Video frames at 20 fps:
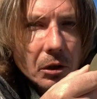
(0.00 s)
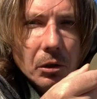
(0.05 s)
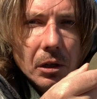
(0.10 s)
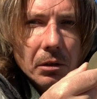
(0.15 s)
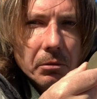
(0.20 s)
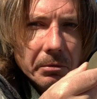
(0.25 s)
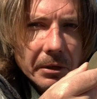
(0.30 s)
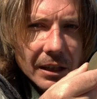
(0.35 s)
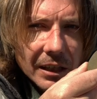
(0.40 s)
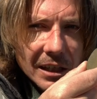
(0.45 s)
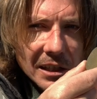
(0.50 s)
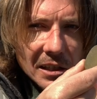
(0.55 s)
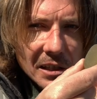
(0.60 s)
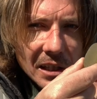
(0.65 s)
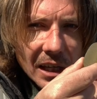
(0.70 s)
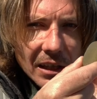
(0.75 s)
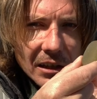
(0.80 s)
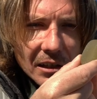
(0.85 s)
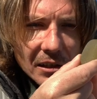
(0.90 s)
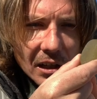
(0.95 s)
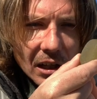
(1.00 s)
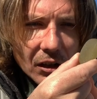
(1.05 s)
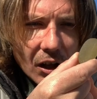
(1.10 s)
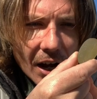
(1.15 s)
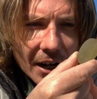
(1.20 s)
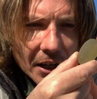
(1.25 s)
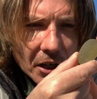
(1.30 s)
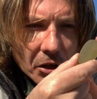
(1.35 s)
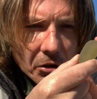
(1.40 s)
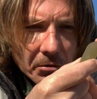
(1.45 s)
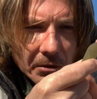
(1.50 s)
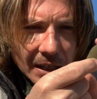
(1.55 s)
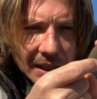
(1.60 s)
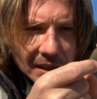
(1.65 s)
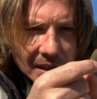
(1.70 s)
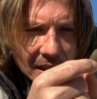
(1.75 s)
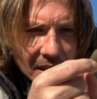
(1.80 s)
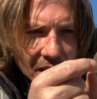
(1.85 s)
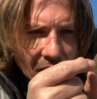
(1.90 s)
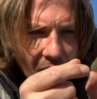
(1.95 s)
You can really see there's a lot of
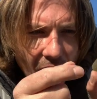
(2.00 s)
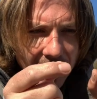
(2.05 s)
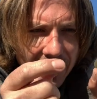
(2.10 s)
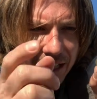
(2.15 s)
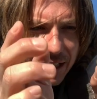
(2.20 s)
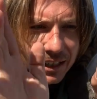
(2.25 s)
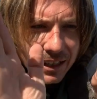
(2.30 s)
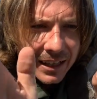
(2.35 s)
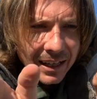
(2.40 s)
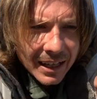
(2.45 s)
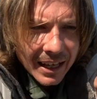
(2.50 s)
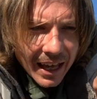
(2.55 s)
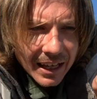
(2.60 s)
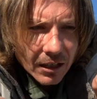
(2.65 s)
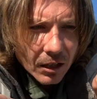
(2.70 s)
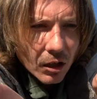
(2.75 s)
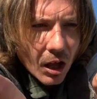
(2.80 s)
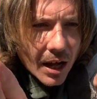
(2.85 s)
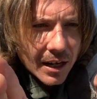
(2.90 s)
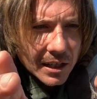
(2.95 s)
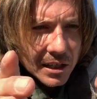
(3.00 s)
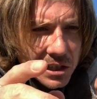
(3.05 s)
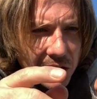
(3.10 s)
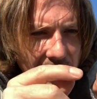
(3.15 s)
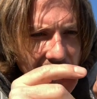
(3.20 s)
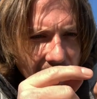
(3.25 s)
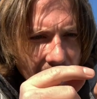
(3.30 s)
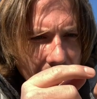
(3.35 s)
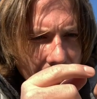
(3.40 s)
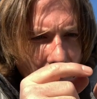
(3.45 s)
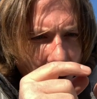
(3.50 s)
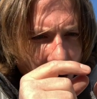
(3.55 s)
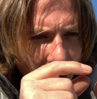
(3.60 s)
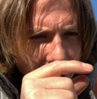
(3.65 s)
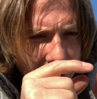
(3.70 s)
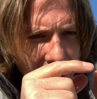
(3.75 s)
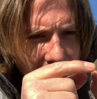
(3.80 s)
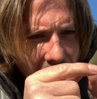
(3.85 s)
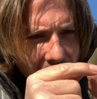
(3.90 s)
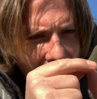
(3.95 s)
creases on it and a lot of sea
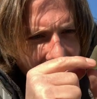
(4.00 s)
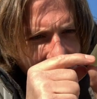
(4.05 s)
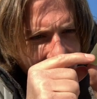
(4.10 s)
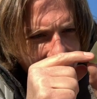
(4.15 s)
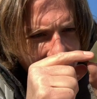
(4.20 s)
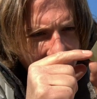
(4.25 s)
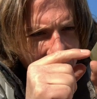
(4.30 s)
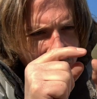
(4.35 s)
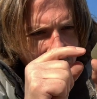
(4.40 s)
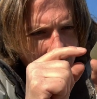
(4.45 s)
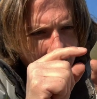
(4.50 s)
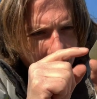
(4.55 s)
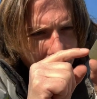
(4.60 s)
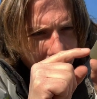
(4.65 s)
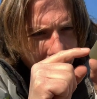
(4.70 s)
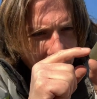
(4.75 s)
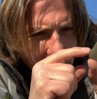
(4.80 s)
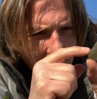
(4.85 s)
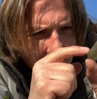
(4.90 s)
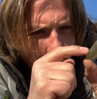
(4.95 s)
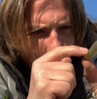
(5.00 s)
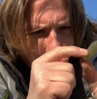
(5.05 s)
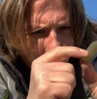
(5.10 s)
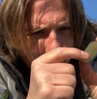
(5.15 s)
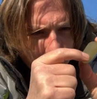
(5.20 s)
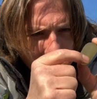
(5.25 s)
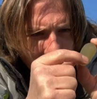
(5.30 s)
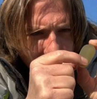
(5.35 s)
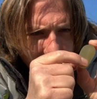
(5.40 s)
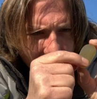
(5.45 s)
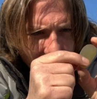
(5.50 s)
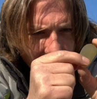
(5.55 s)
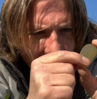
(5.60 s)
marks. This is a really old piece of